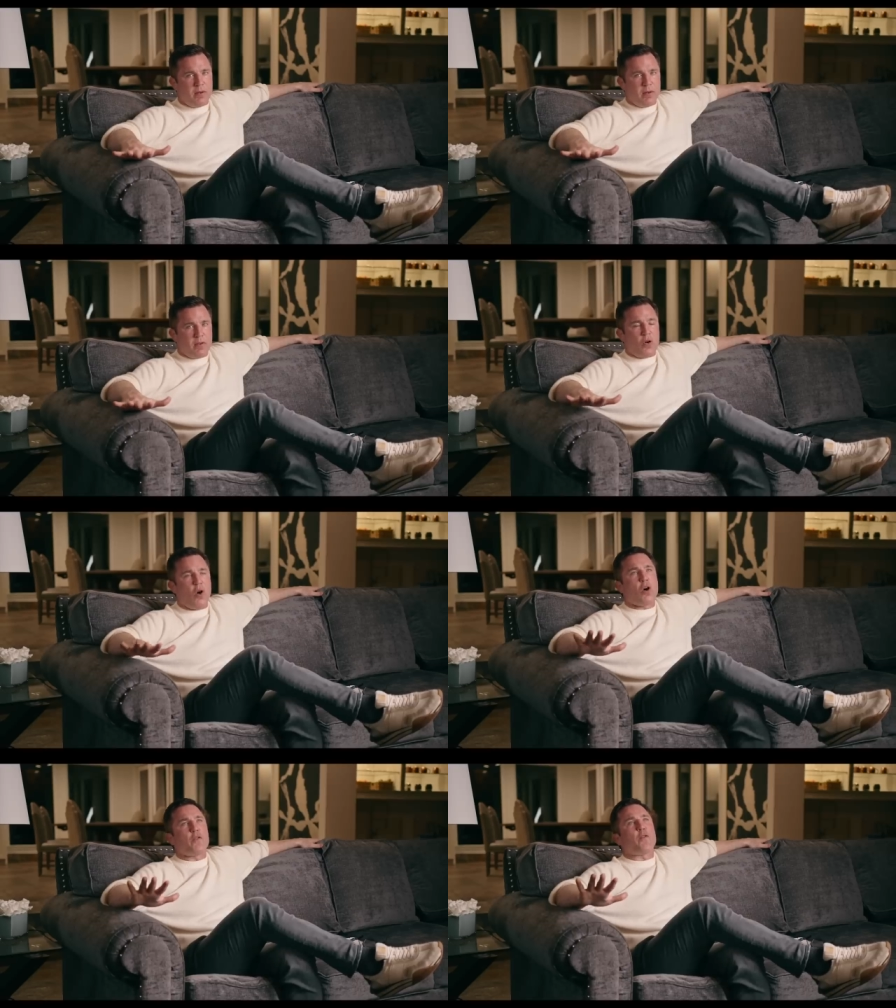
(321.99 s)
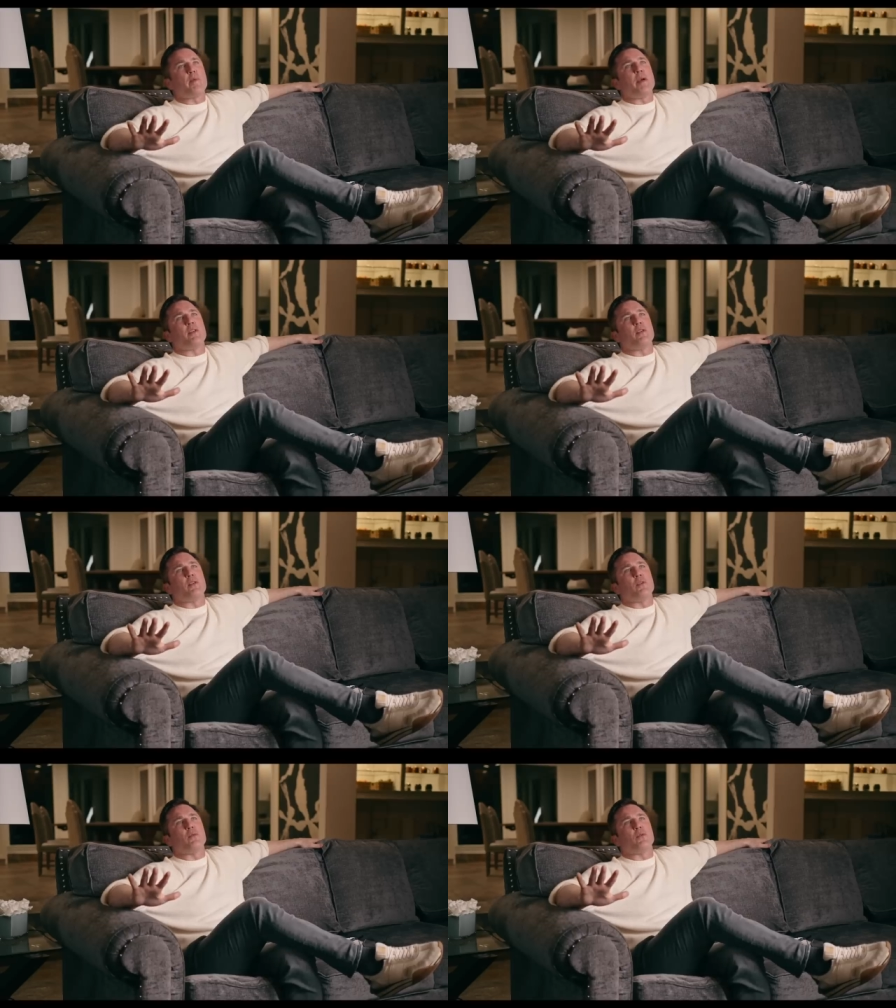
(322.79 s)
It's hard for me
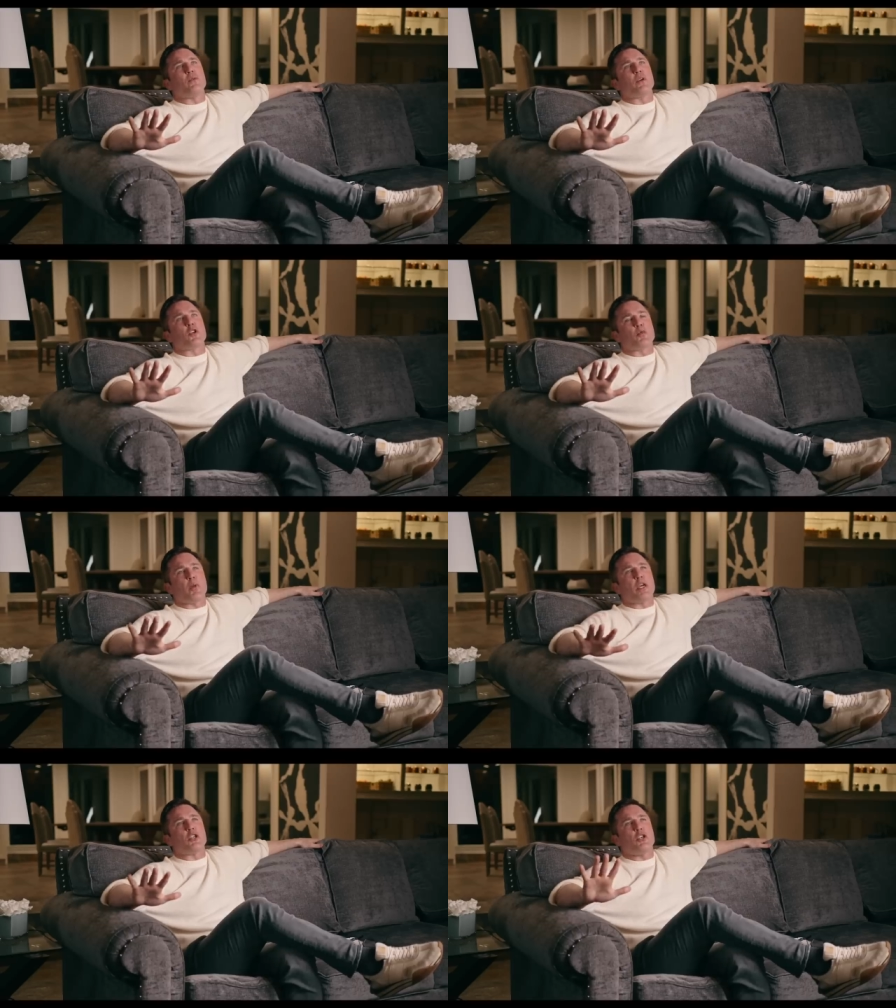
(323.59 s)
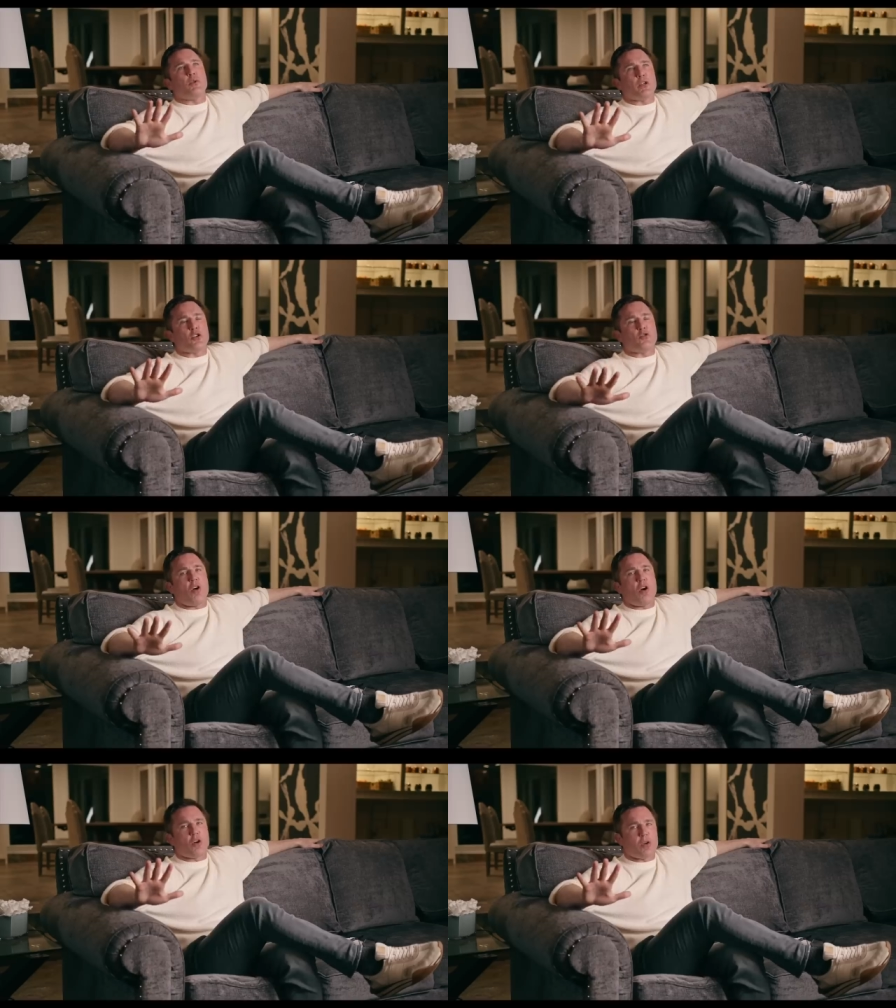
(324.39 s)
to express to you in
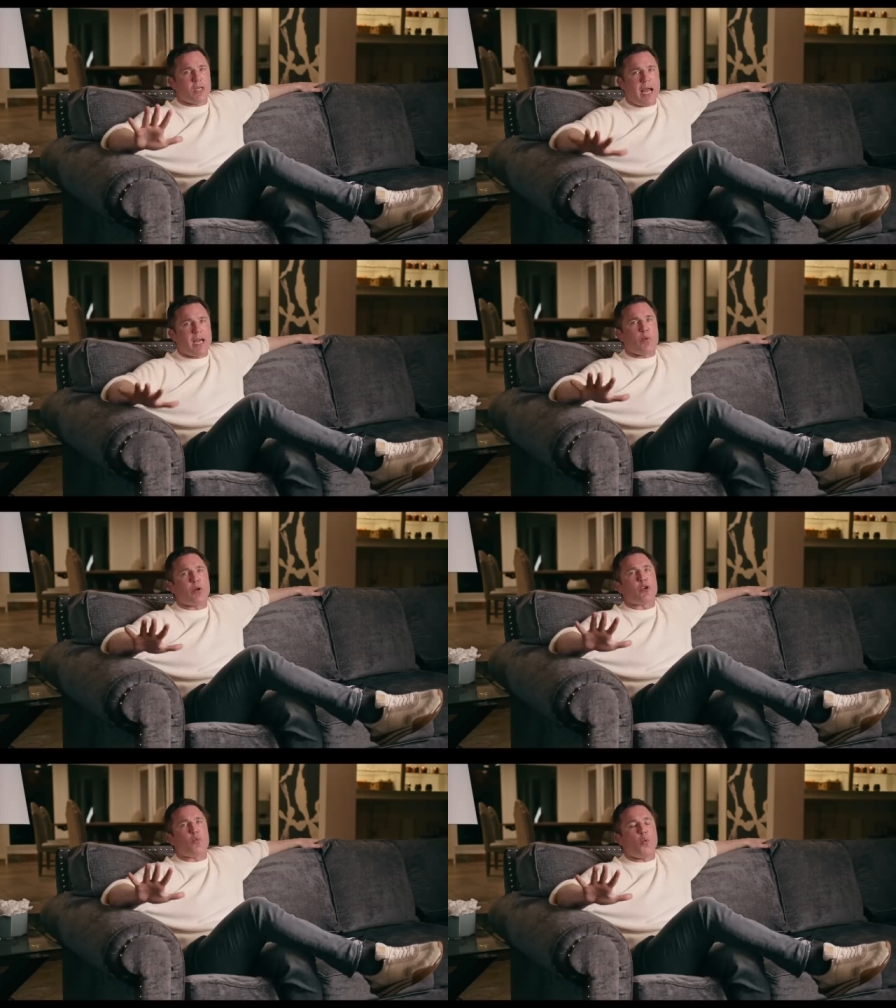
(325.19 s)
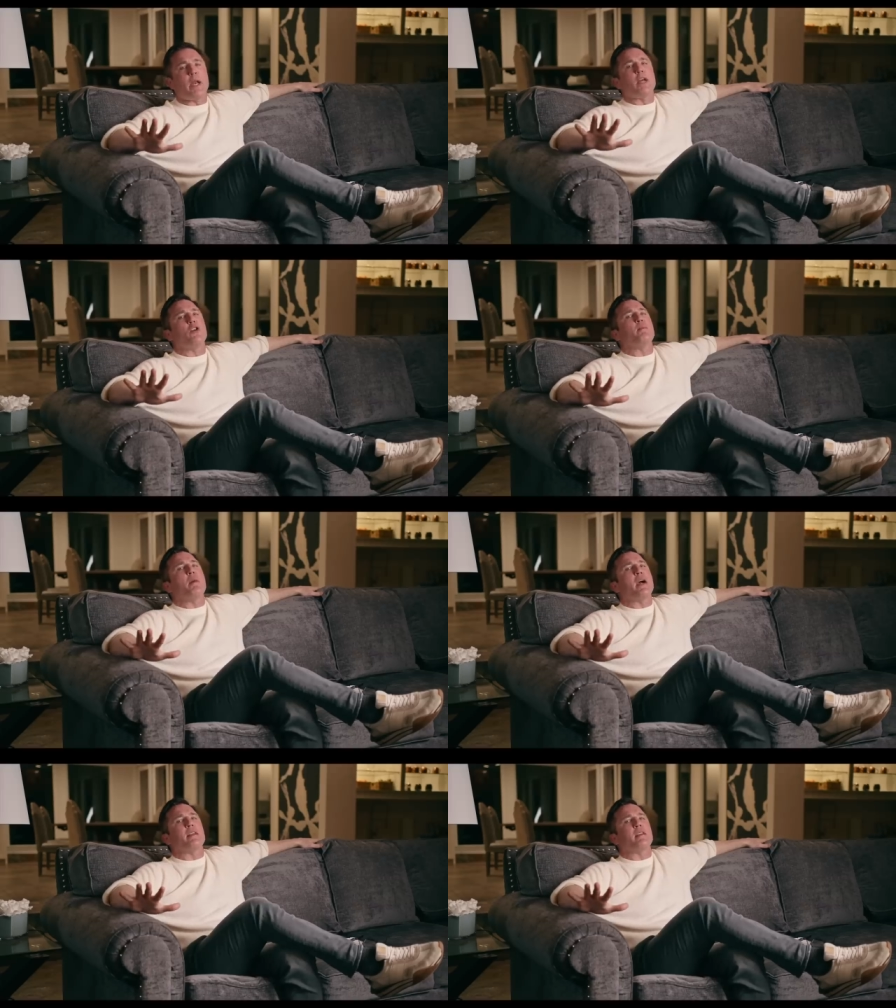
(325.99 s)
stronger language what a good
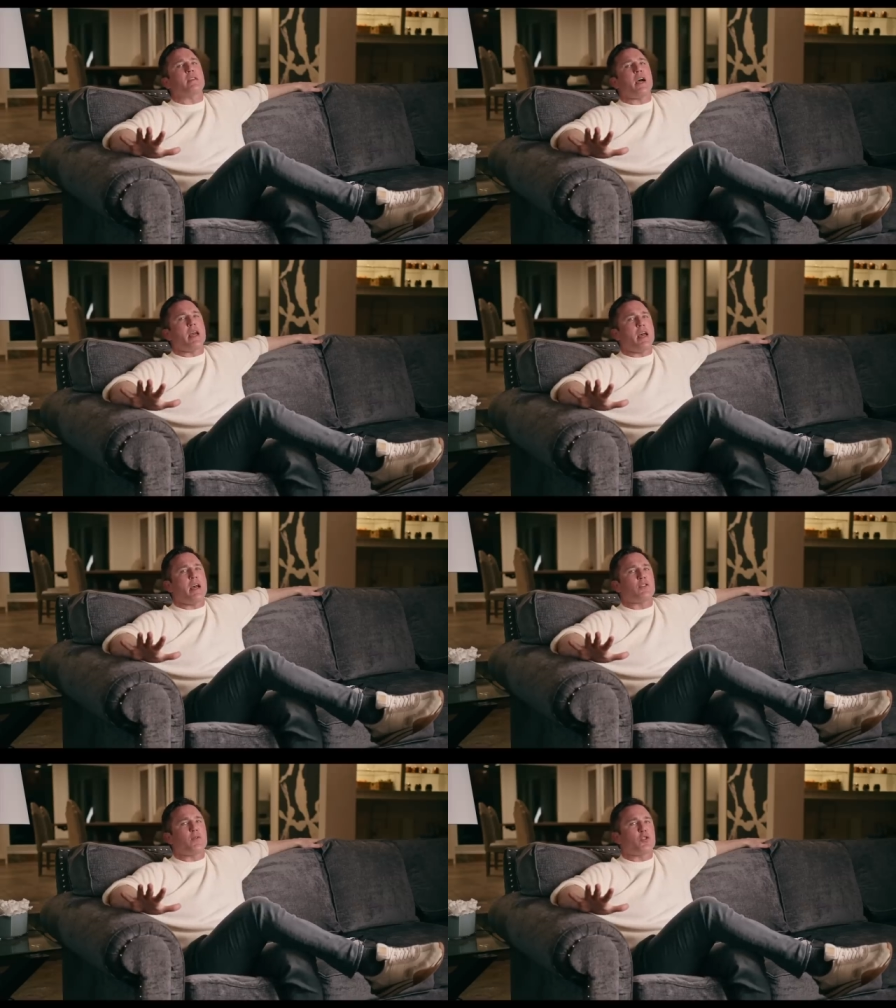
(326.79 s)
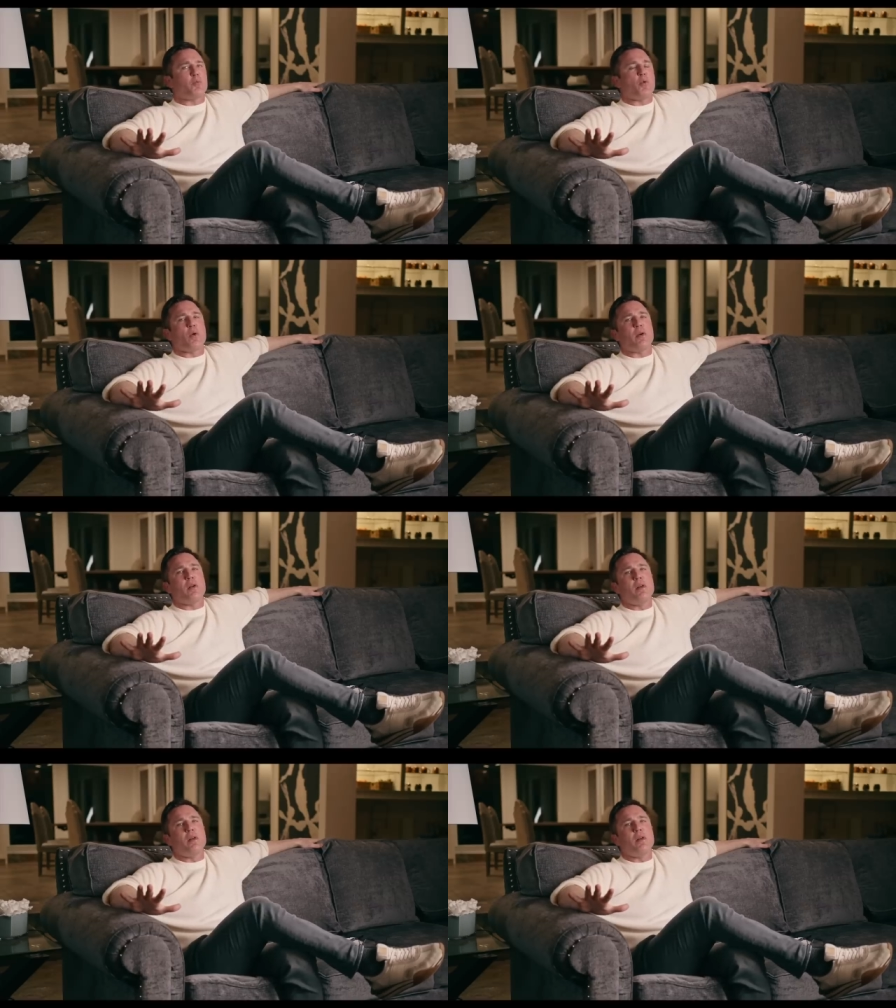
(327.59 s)
mind this guy has for the sport.